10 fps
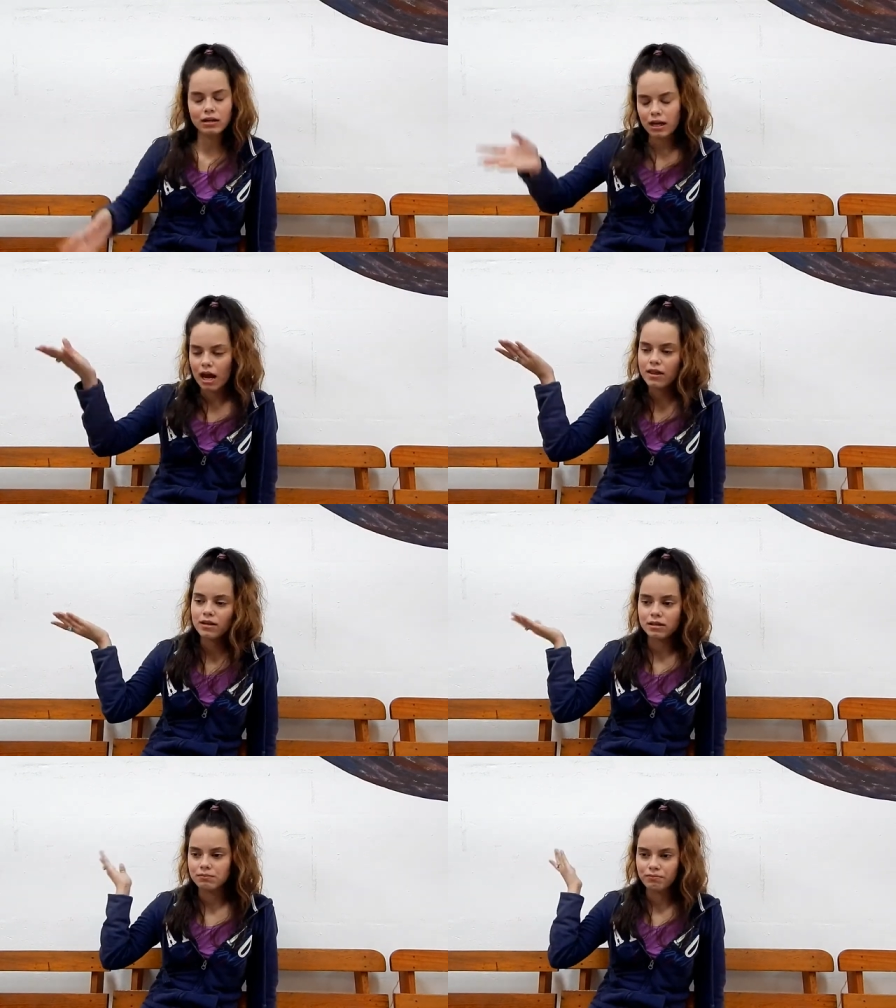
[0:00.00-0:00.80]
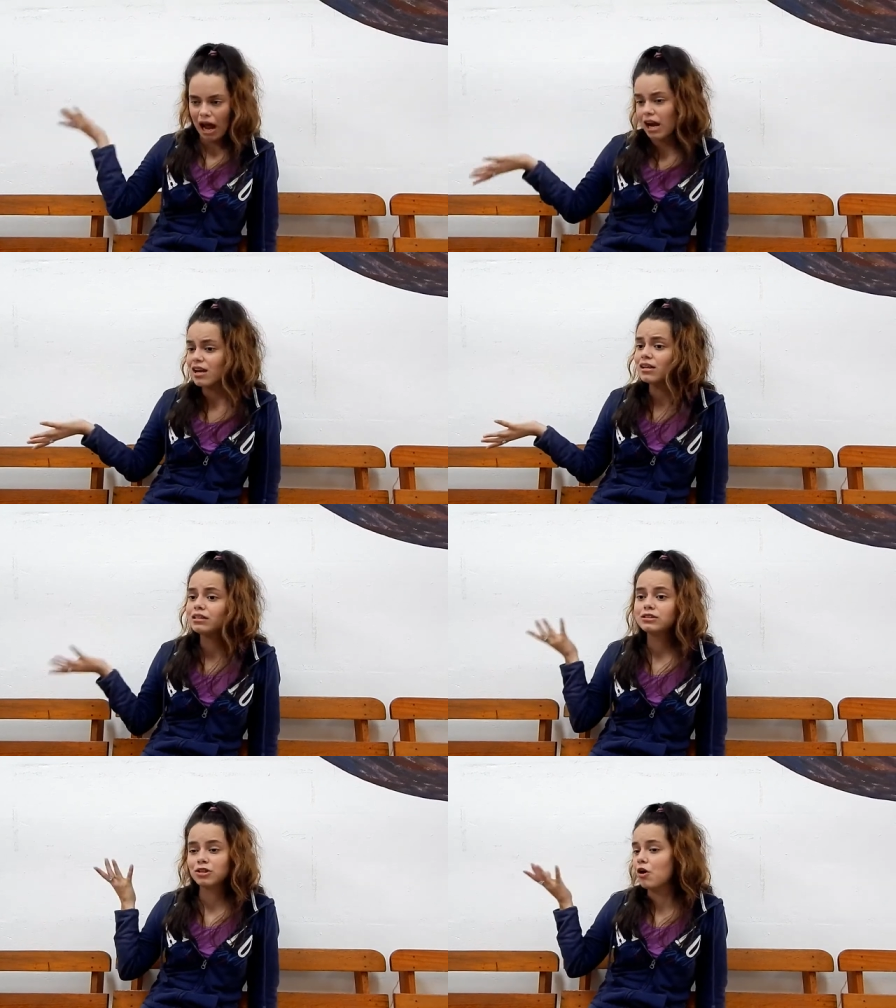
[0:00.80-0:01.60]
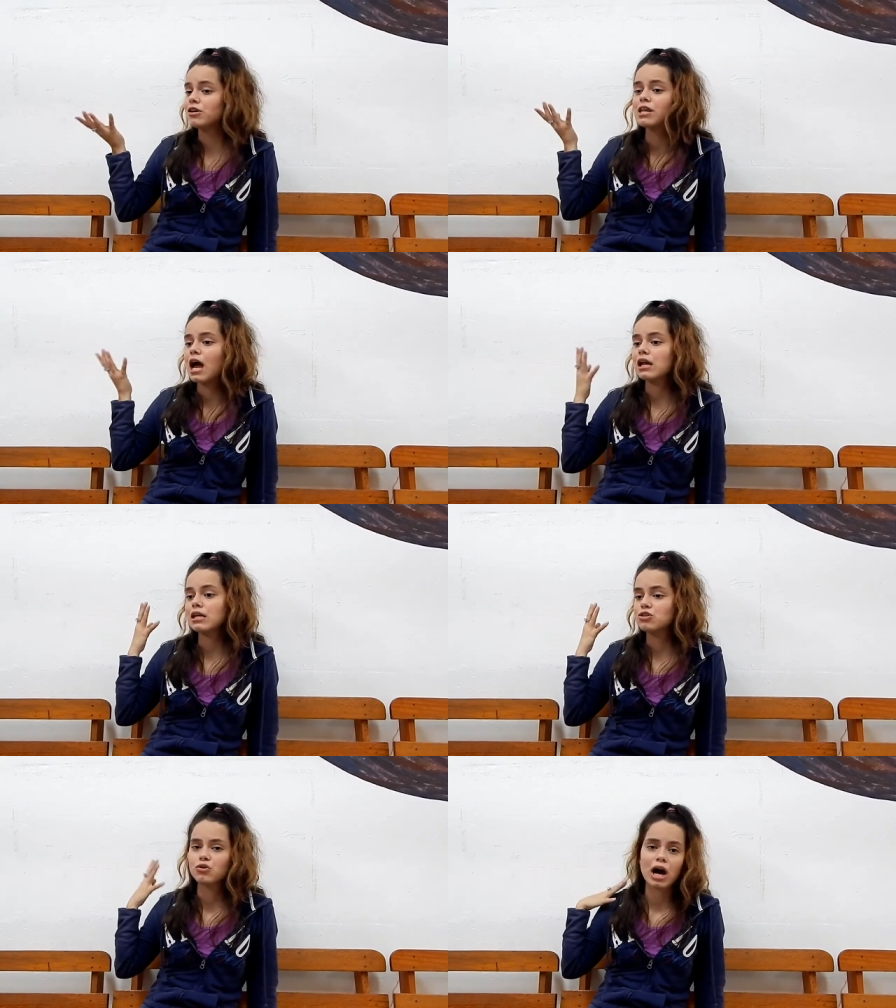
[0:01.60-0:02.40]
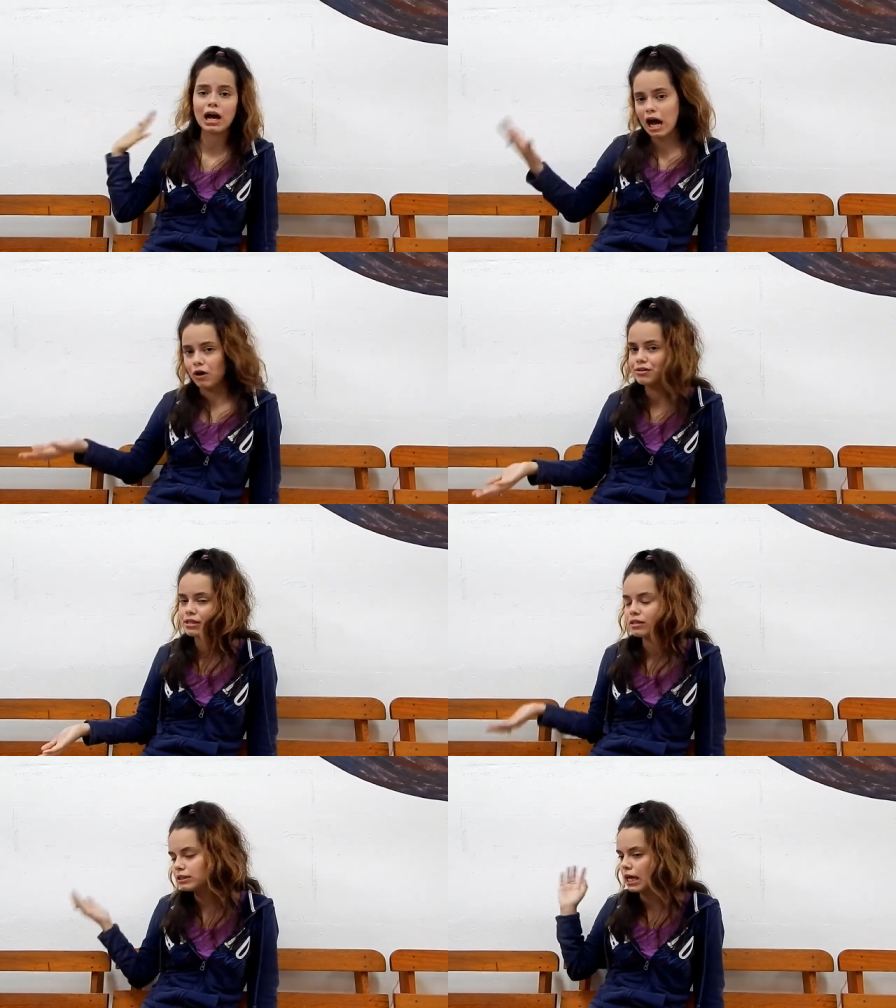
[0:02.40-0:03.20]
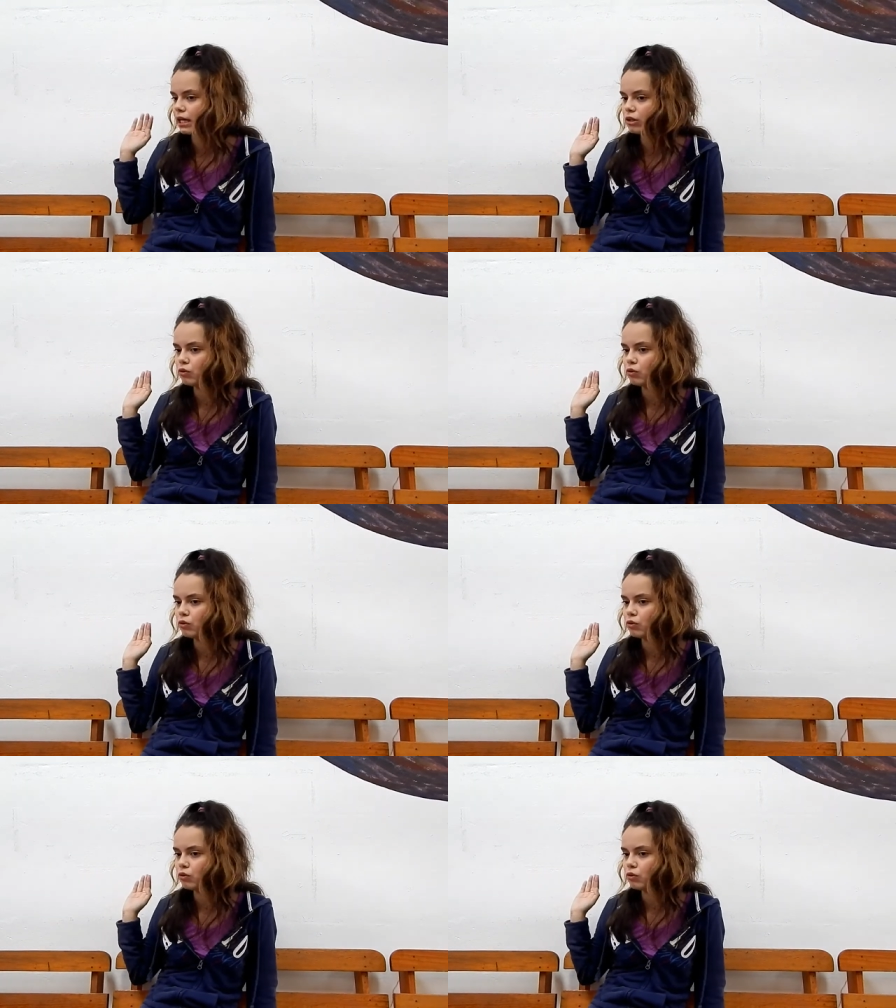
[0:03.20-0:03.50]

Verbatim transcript: either Meyer took that into account and decided